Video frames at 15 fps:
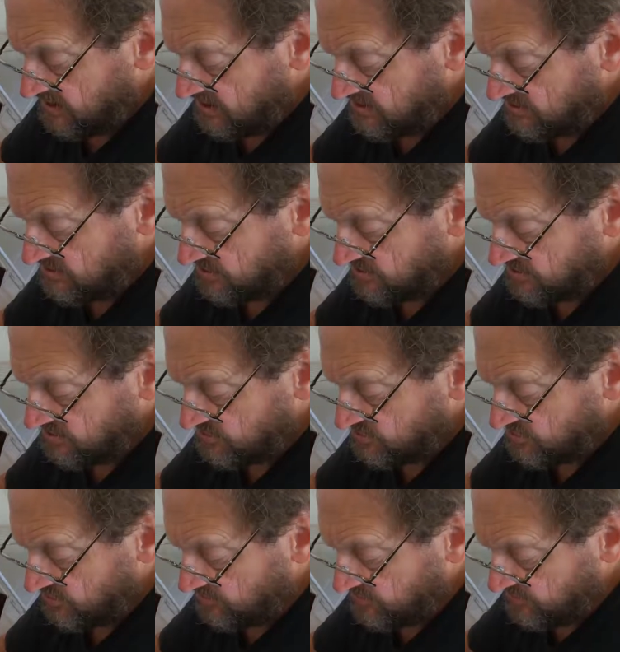it's just to
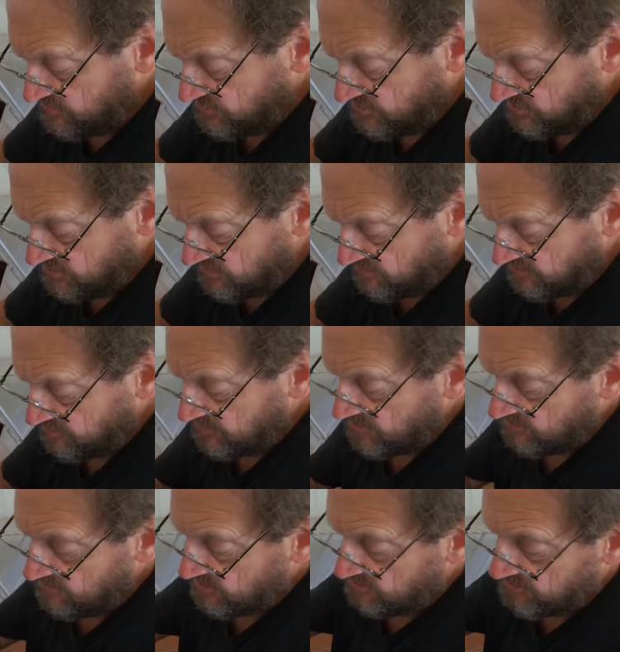stop the stitching from coming